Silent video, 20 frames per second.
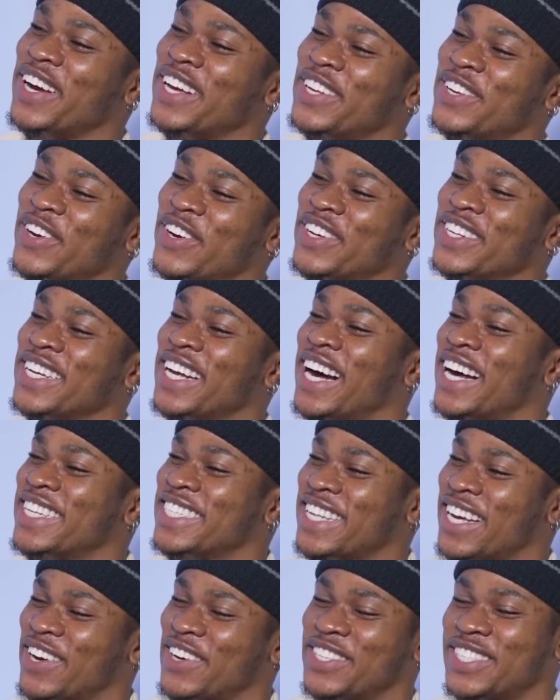don't
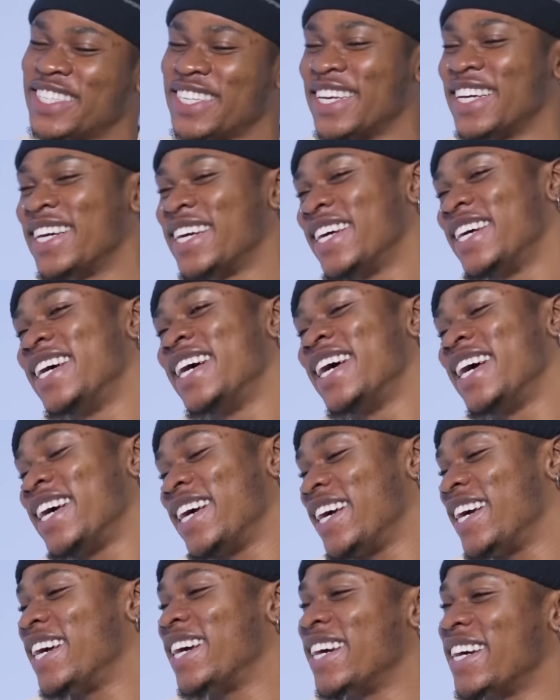gas out.
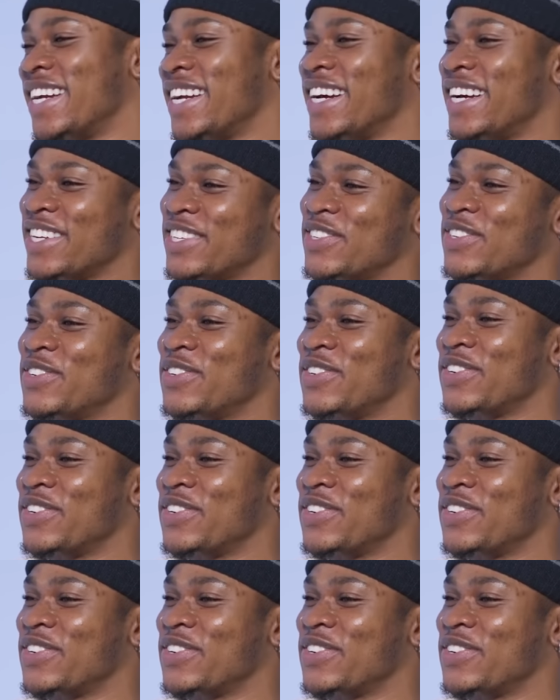It's